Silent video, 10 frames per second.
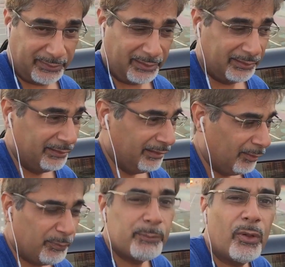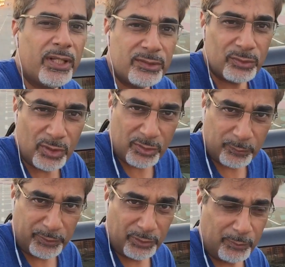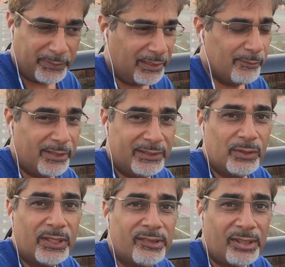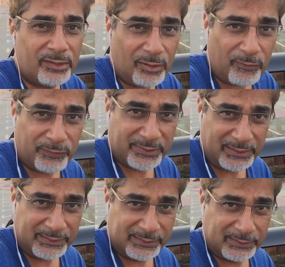A bit more engine noise would be good, but then, you know, it shuts off cylinders.